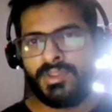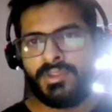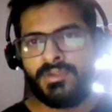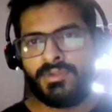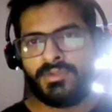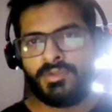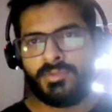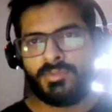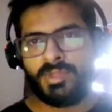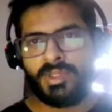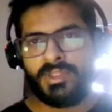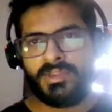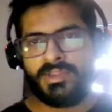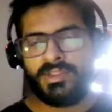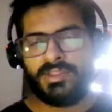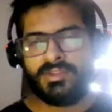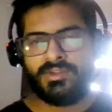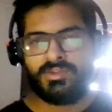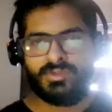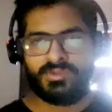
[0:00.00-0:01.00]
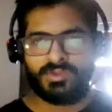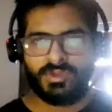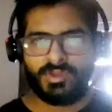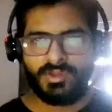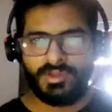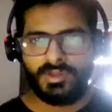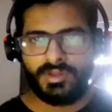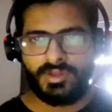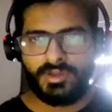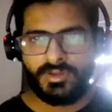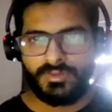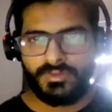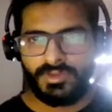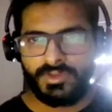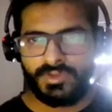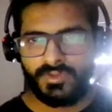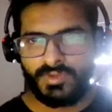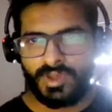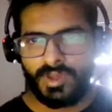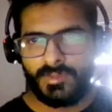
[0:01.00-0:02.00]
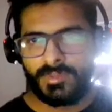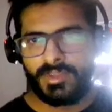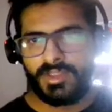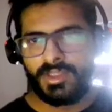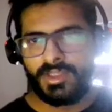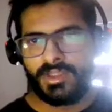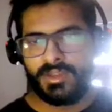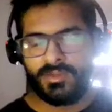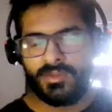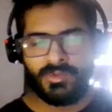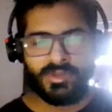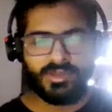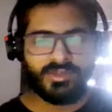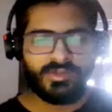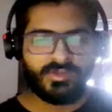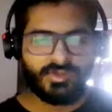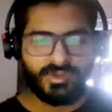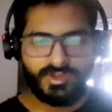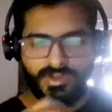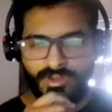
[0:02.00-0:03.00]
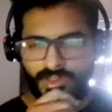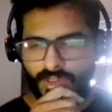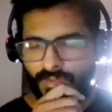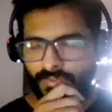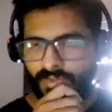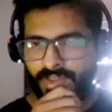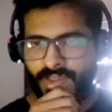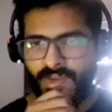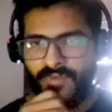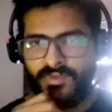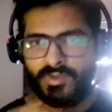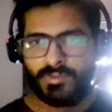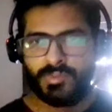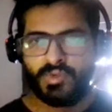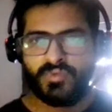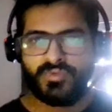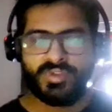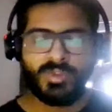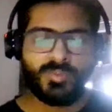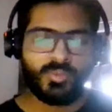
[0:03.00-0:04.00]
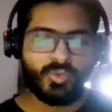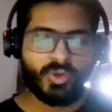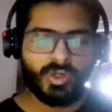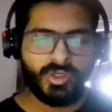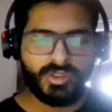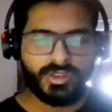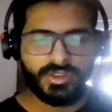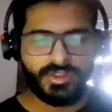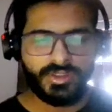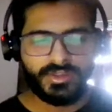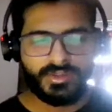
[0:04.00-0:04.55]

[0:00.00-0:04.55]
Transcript: So by this, we swap the elements. Now we have to move the pointer.